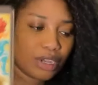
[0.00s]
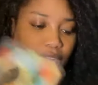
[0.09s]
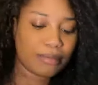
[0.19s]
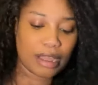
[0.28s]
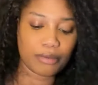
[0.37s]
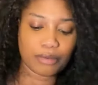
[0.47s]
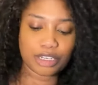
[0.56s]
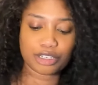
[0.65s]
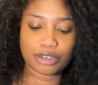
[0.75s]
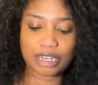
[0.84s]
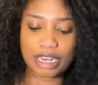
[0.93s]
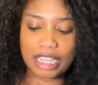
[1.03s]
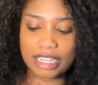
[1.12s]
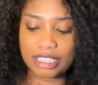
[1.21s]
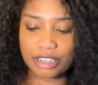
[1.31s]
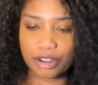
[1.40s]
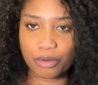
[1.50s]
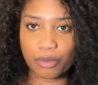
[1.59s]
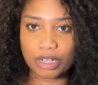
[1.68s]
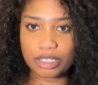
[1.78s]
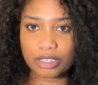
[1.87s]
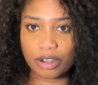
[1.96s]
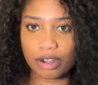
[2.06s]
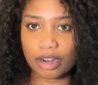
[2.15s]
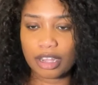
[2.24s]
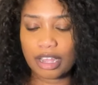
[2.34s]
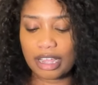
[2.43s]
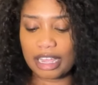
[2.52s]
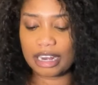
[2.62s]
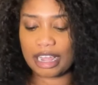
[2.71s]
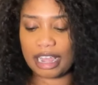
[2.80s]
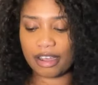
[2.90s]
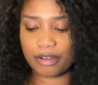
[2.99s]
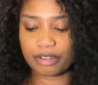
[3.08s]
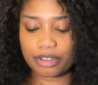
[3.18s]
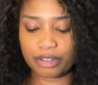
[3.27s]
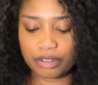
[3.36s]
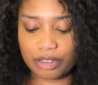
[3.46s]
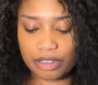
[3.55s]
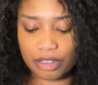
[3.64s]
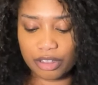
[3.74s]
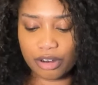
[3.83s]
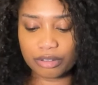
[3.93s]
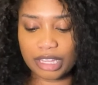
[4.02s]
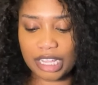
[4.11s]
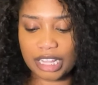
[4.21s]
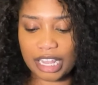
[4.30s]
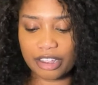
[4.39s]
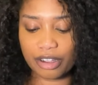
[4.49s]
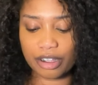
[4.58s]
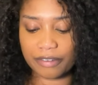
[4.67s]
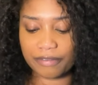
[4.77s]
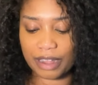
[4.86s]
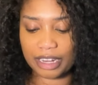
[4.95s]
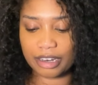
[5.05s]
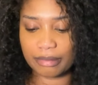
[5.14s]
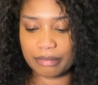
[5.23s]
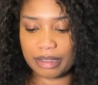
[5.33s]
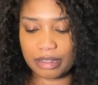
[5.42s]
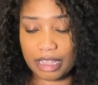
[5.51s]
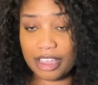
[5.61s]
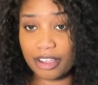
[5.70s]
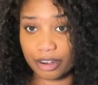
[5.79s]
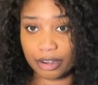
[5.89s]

about what your needs and your wants are and how you don't think that you're going to find them here.